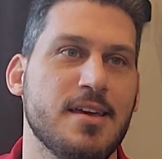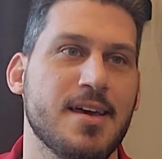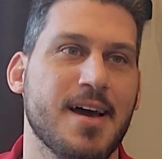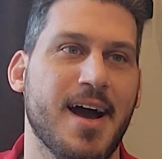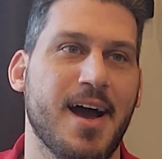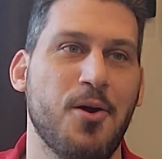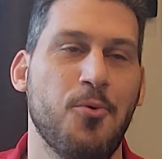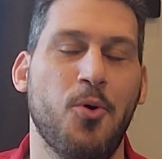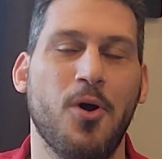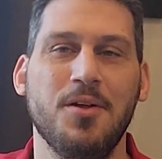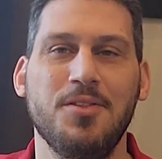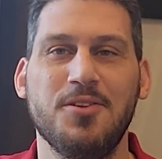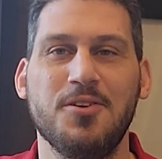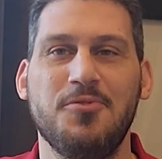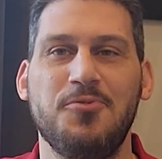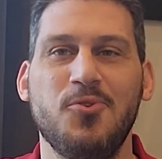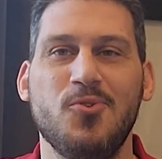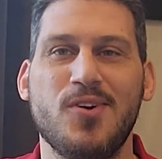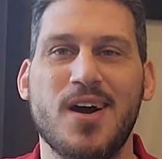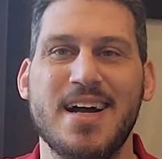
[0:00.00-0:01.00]
I wonder
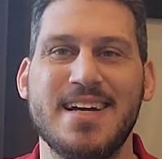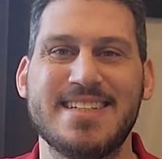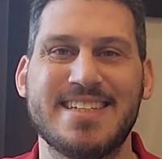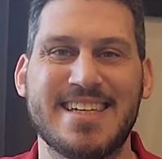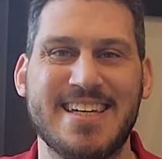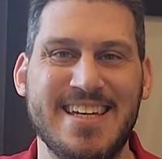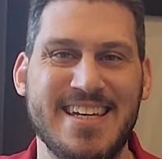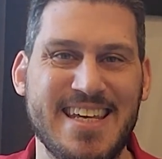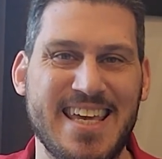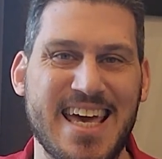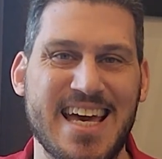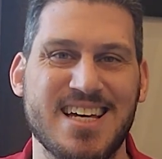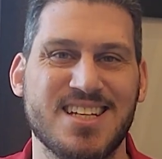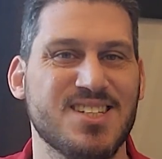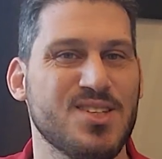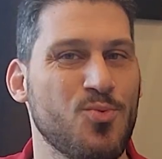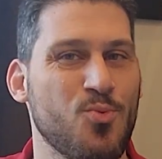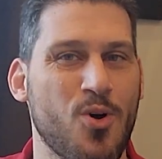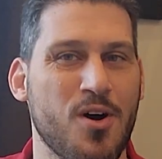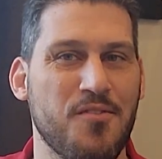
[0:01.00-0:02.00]
if you guys can
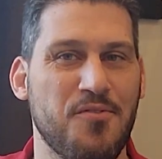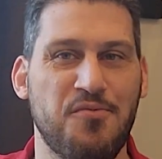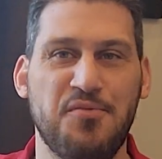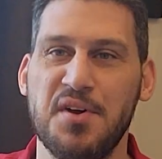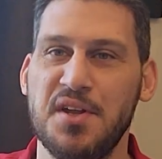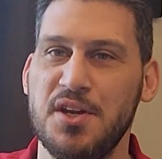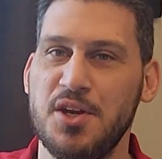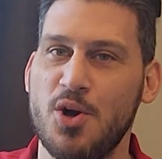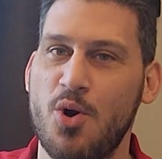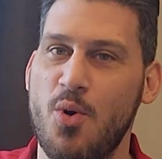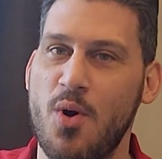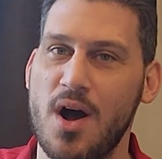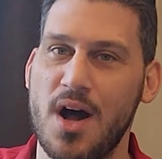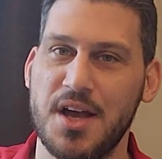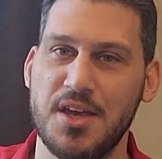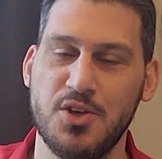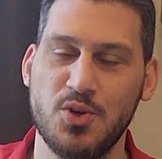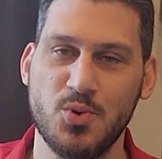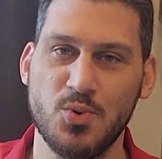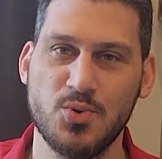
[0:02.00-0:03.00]
guess what video I
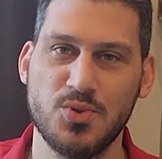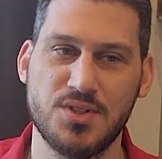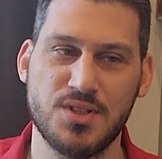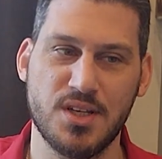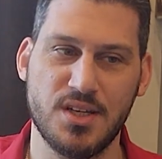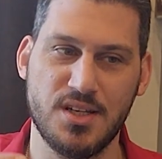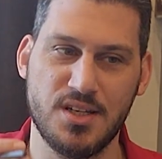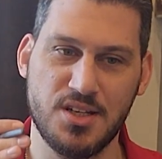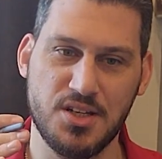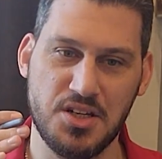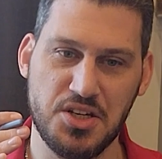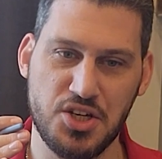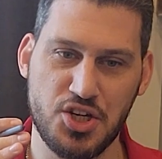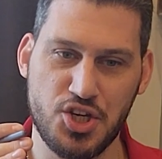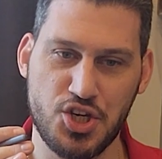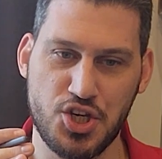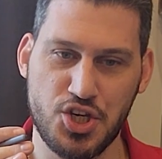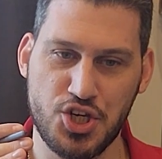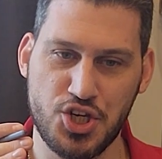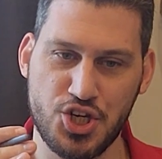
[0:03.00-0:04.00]
used
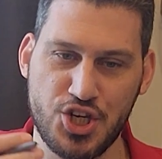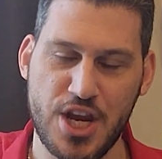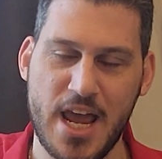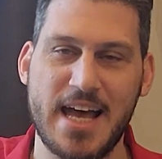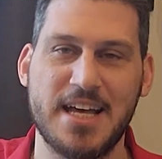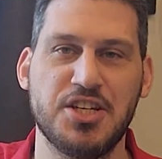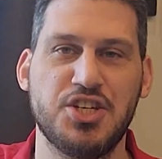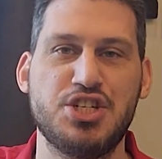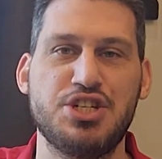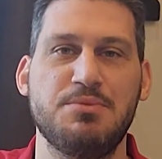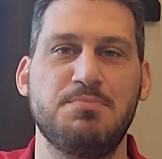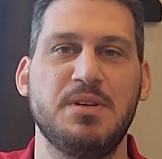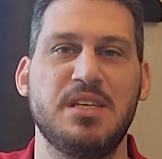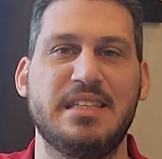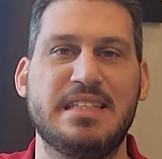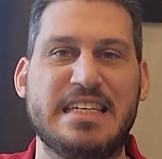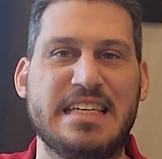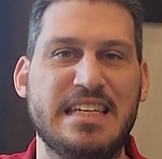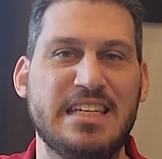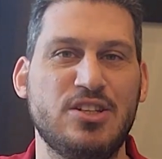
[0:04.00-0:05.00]

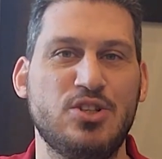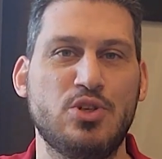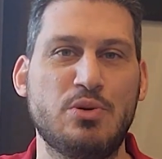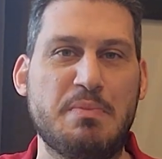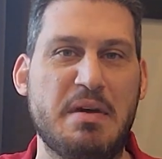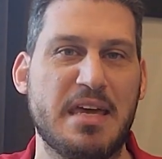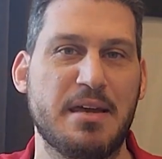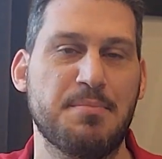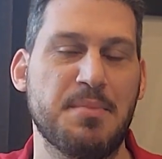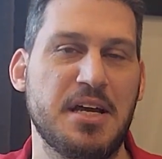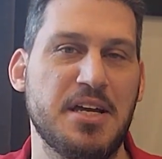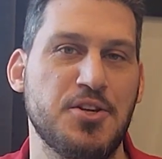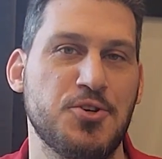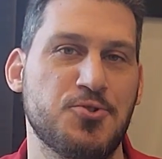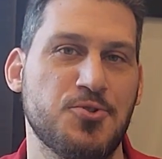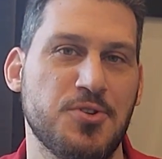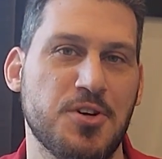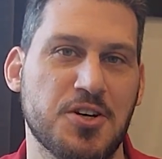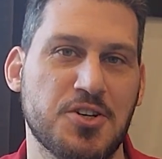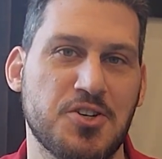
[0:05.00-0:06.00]
ChatGPT to make my
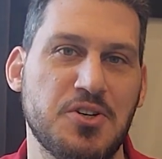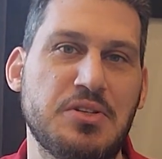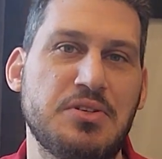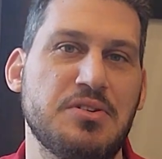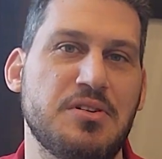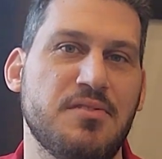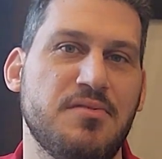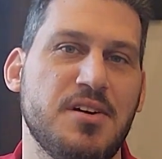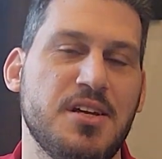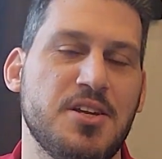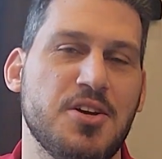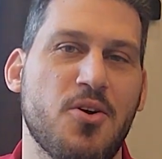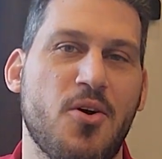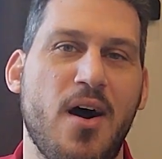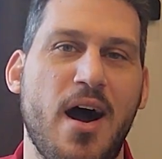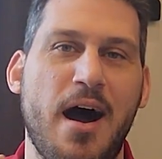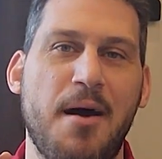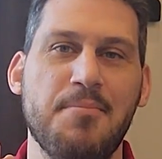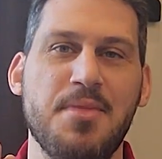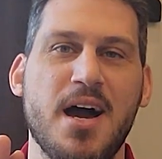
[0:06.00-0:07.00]
introduction to the video.
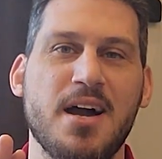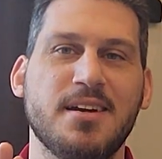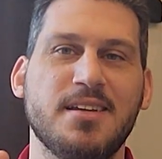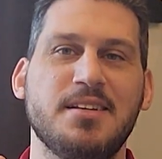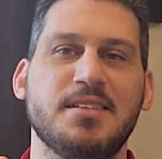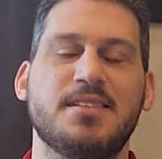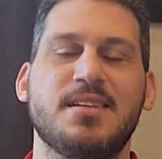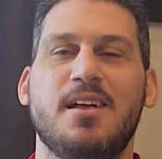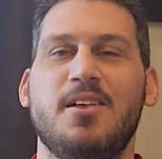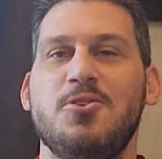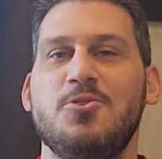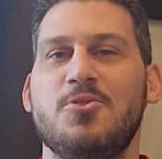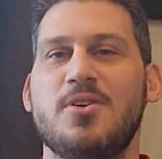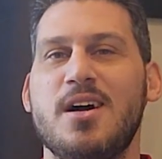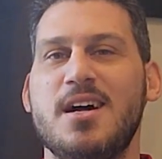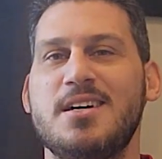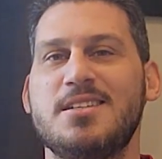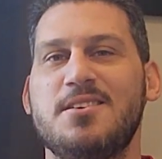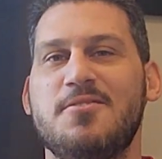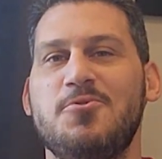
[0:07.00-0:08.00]
I'm not going to tell you
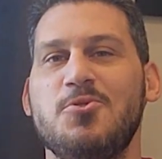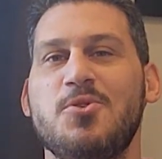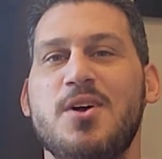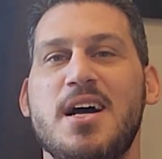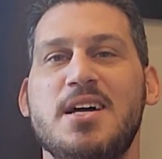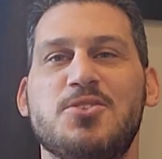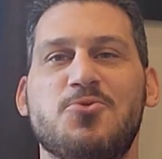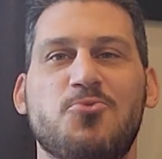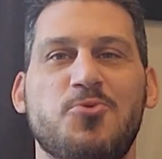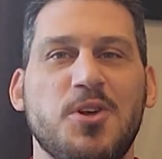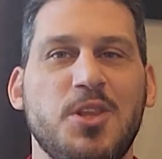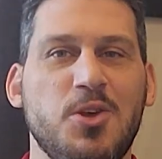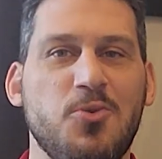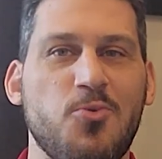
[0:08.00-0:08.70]
guys. If you guys really